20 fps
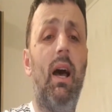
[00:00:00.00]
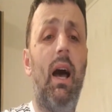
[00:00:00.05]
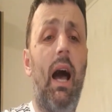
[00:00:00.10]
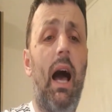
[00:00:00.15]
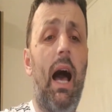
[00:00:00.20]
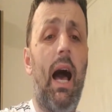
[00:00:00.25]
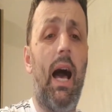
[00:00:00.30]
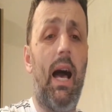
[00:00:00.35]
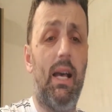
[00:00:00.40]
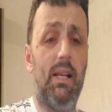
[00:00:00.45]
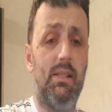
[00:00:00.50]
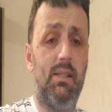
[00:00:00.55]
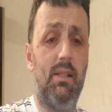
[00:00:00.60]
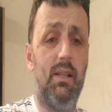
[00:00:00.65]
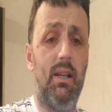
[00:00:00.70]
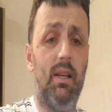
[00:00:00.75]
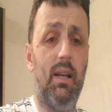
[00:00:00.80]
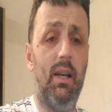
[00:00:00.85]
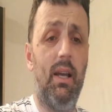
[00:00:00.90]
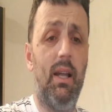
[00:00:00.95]
as
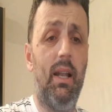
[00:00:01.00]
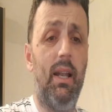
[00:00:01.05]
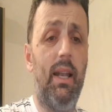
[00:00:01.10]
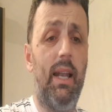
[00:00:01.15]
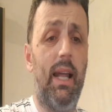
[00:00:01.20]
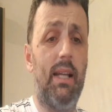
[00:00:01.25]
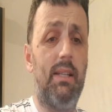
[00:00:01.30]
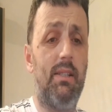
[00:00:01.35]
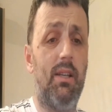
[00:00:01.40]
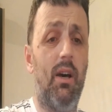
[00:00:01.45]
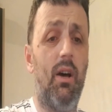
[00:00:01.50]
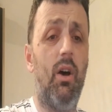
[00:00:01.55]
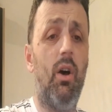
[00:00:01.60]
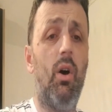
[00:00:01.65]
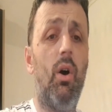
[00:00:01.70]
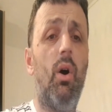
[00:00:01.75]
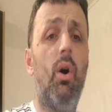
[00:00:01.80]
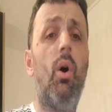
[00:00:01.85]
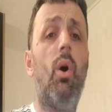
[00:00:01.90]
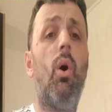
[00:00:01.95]
letter
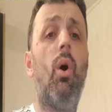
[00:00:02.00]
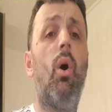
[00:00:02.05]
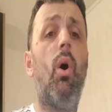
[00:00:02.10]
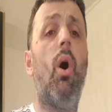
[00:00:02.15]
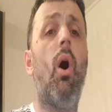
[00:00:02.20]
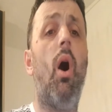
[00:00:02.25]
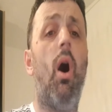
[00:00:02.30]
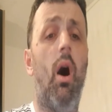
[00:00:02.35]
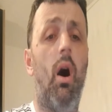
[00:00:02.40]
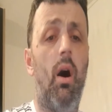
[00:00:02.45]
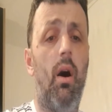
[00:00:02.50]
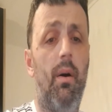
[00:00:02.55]
kha,